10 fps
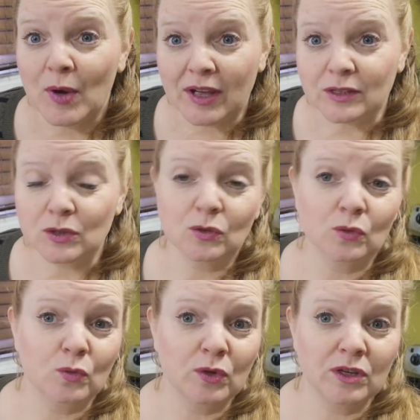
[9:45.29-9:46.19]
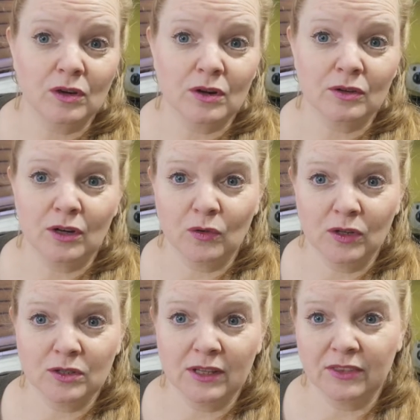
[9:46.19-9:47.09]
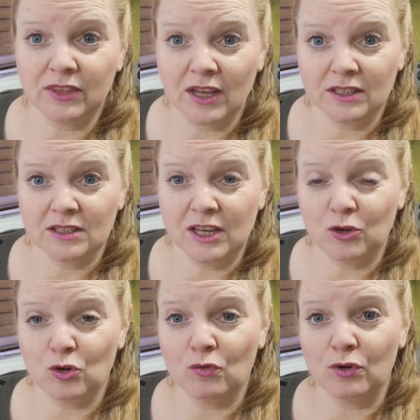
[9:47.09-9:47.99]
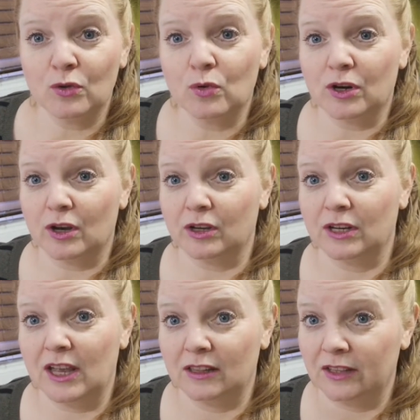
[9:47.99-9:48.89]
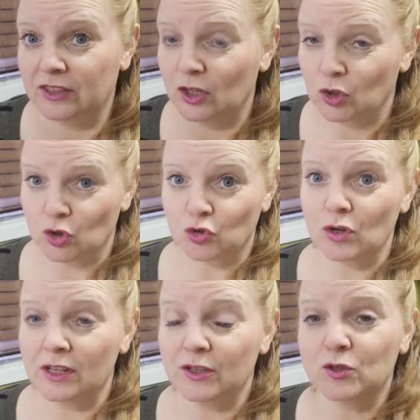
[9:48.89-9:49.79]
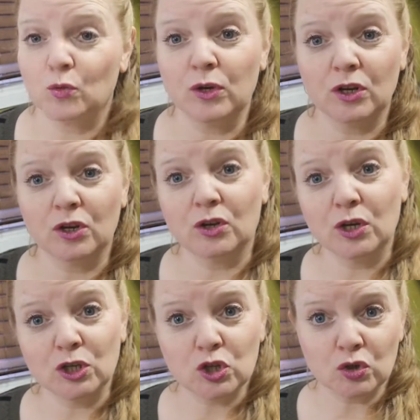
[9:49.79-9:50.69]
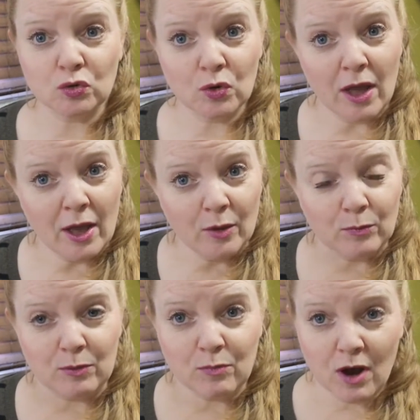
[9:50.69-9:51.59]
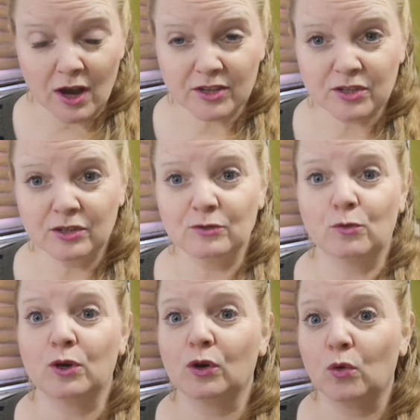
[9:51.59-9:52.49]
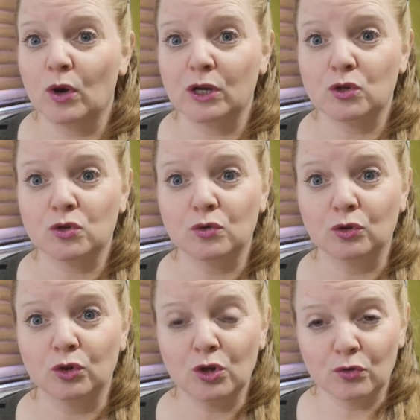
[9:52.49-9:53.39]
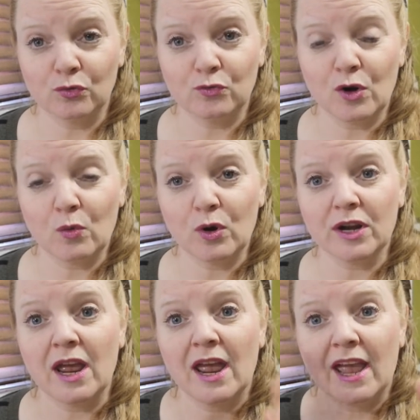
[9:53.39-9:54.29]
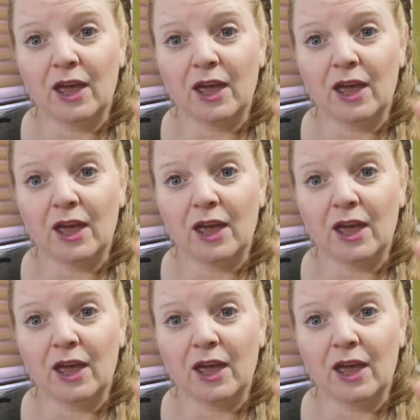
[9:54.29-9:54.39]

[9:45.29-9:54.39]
But we are not going to let that take over. We're not going to let that control us. We are going to be positive. We are going to look forward,